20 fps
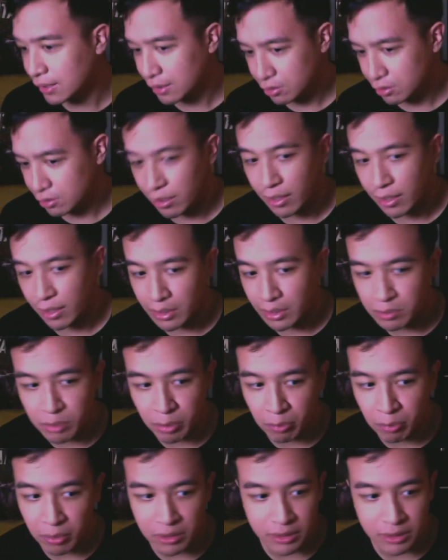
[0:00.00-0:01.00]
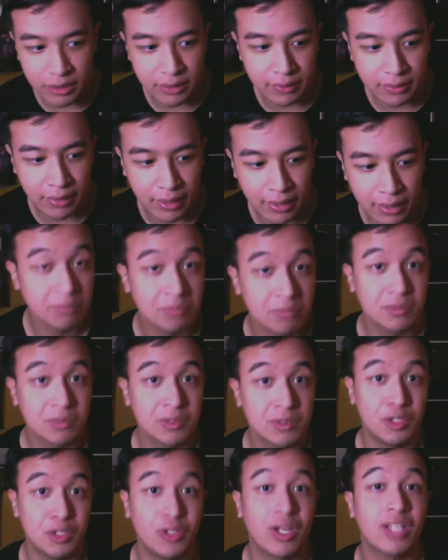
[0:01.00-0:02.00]
So yeah, that's pretty much it, and
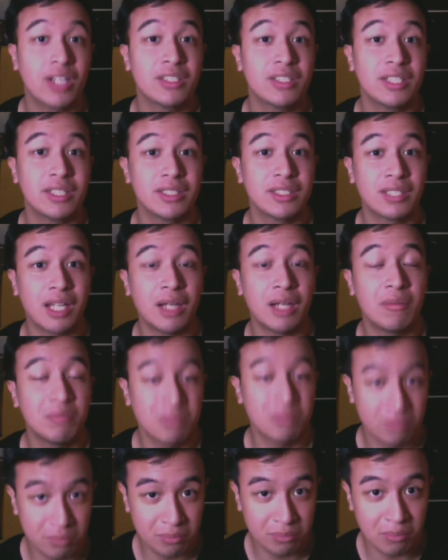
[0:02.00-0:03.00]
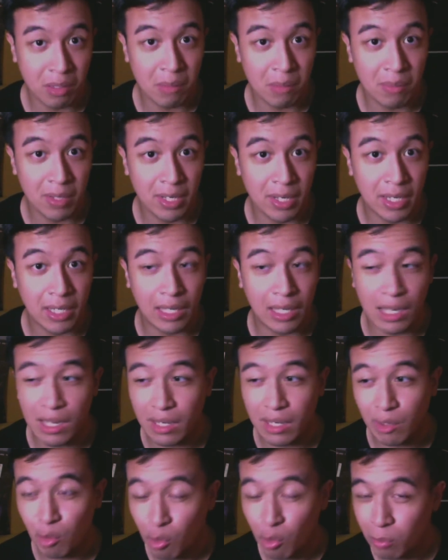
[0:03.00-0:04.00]
see you guys next time. Bye bye. I
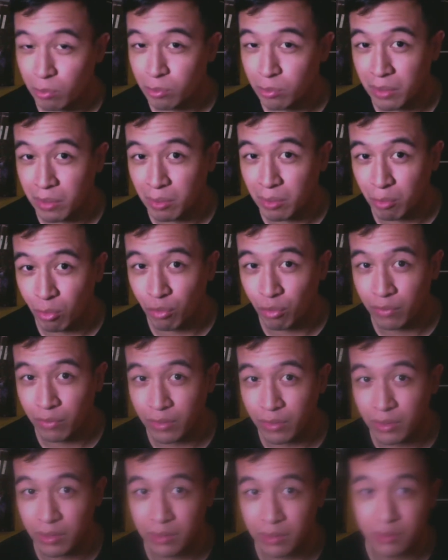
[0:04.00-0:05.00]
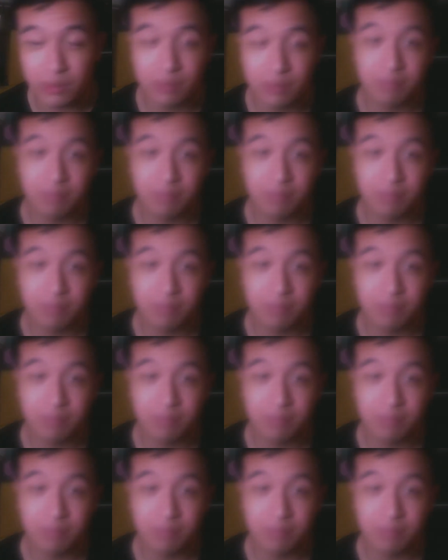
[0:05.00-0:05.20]
hope to make more videos.